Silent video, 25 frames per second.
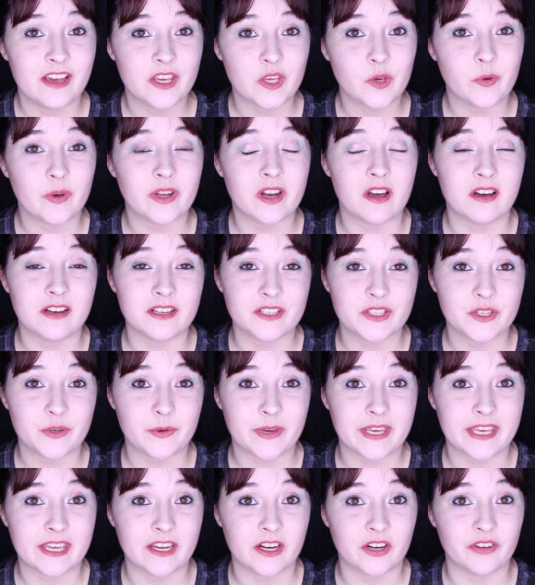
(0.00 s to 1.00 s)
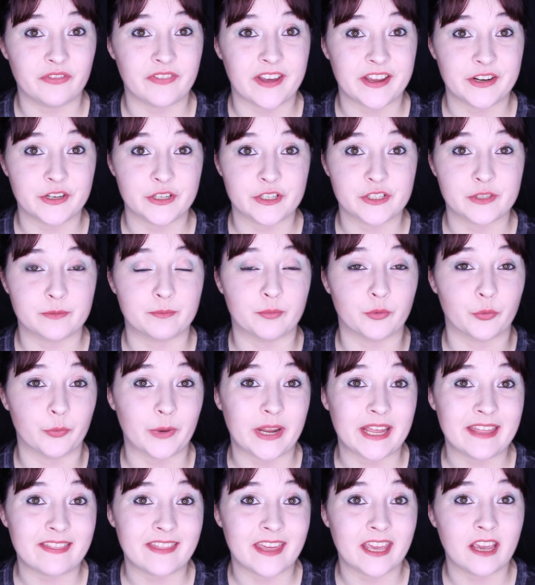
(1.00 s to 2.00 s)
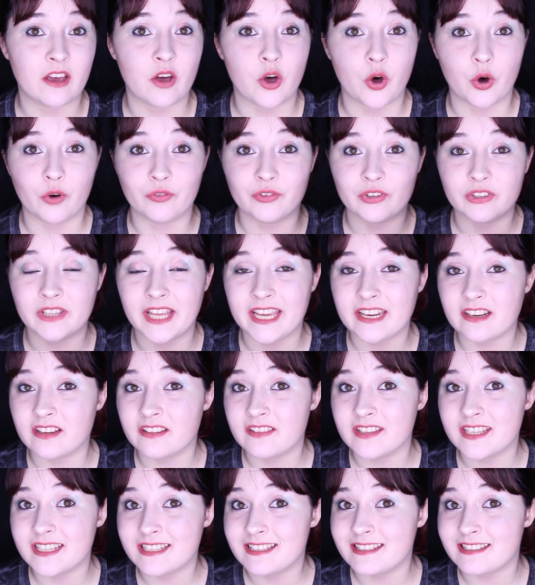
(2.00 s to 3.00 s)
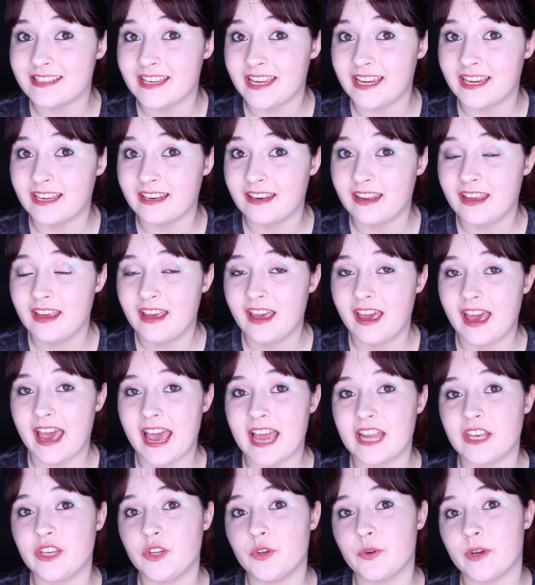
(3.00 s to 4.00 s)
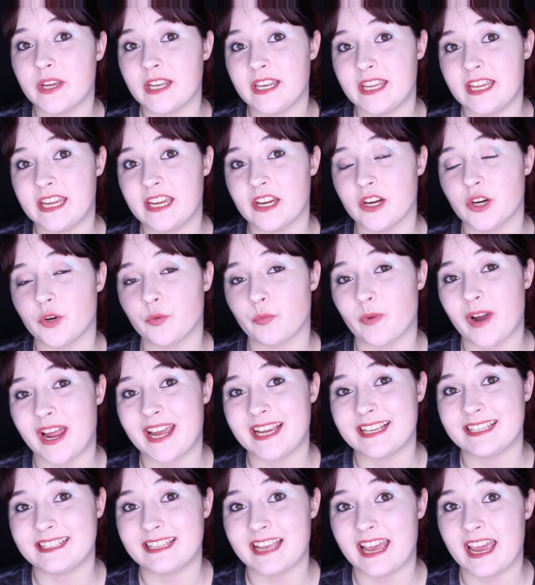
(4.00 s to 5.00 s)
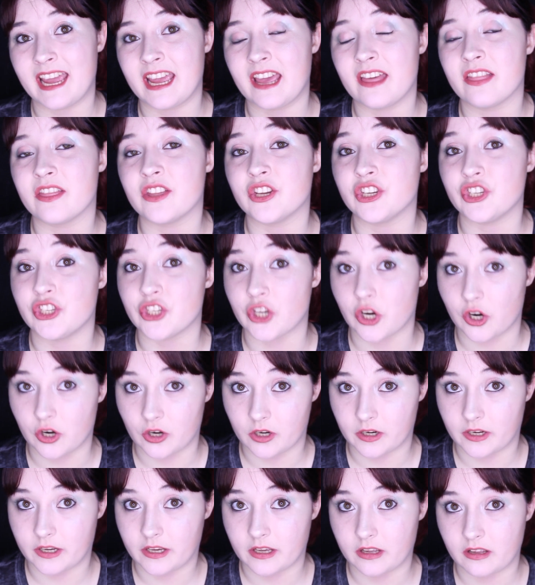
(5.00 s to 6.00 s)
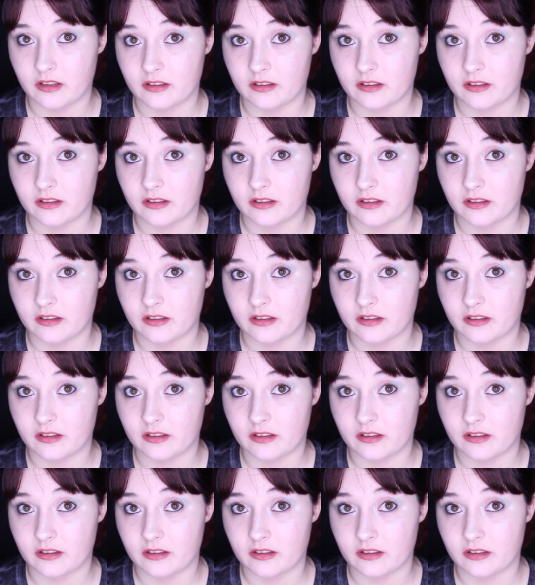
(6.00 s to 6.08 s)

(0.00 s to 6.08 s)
You can also hear Vader's breathing overlaid on this scene, and you can hear Rey say, "the dark."